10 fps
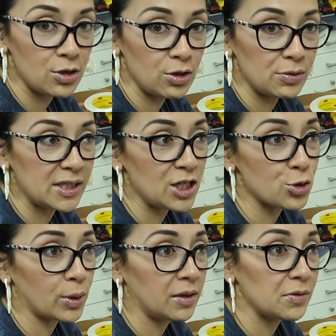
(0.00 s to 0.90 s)
you use
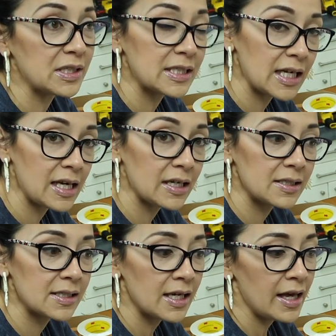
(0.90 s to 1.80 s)
each one of these
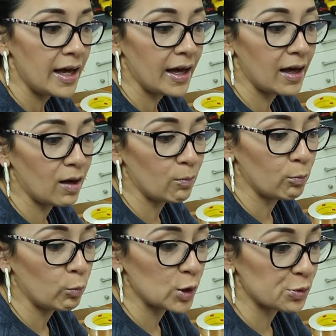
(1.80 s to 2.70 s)
things,
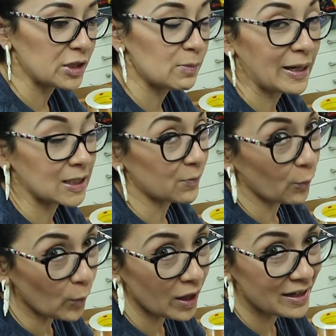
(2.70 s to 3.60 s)
um, which one's best
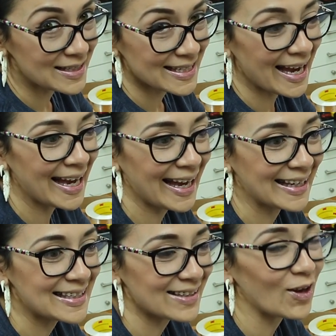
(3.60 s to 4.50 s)
for what,
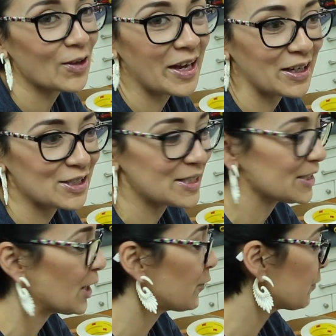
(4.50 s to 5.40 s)
and all that good
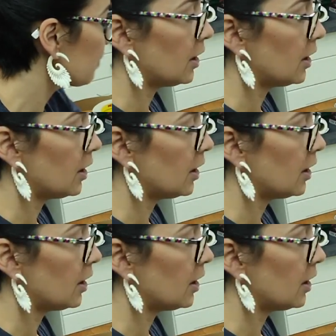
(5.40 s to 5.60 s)
stuff.